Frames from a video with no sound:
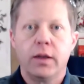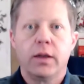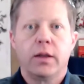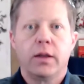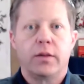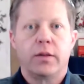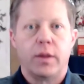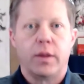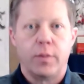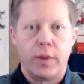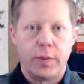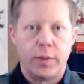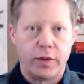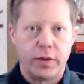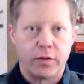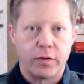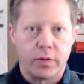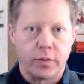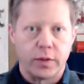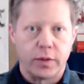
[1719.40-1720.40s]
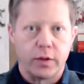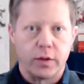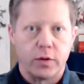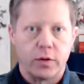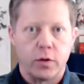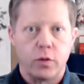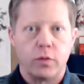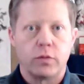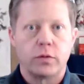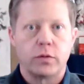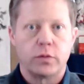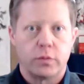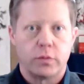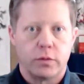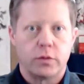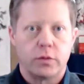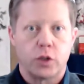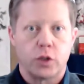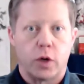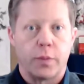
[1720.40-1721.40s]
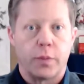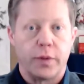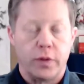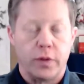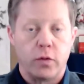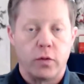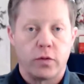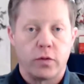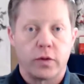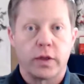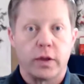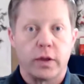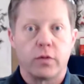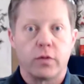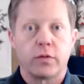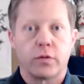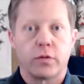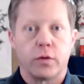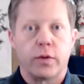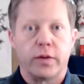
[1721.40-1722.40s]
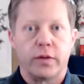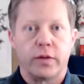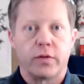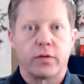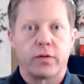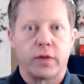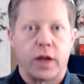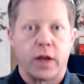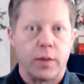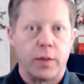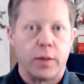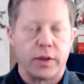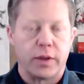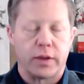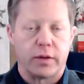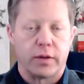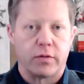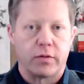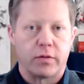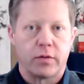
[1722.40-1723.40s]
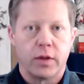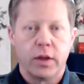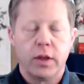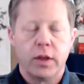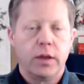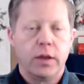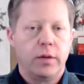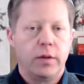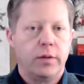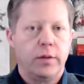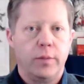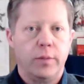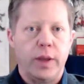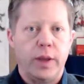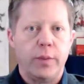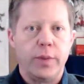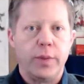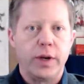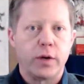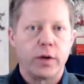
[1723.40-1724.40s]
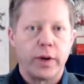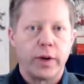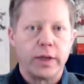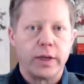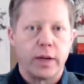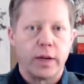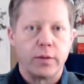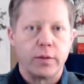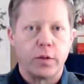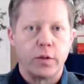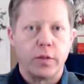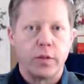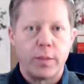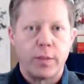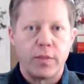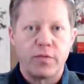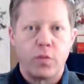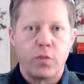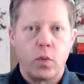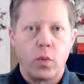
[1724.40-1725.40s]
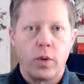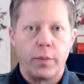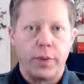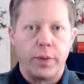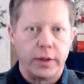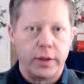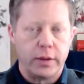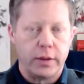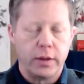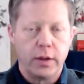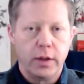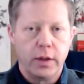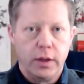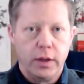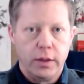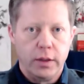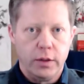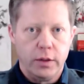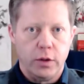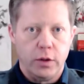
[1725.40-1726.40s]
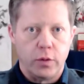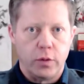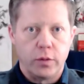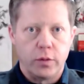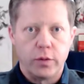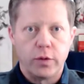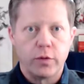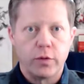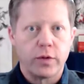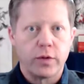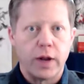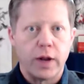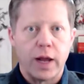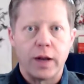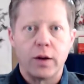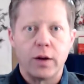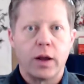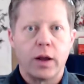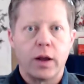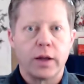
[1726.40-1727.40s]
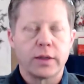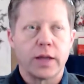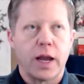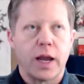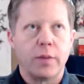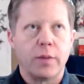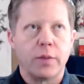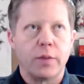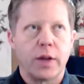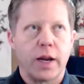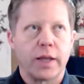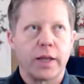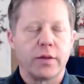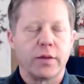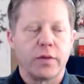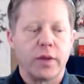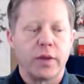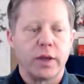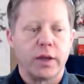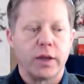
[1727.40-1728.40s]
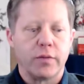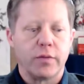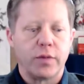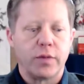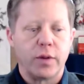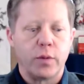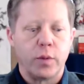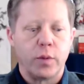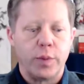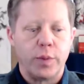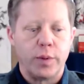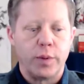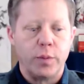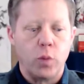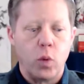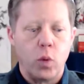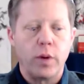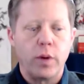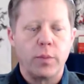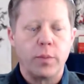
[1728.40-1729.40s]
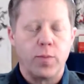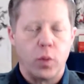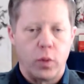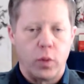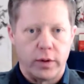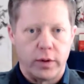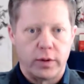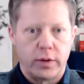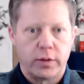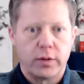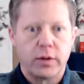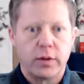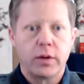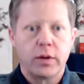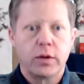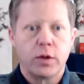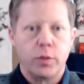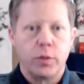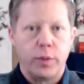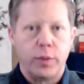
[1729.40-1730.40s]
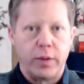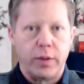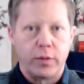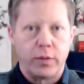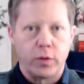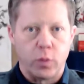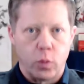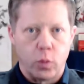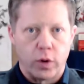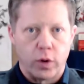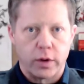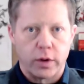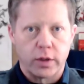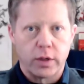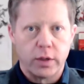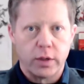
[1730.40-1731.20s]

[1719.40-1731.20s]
that may be something to sharpen those skills during this time because it may have been a great time to do that before but you know, there's not a time that I can think of that would be more important to be able to work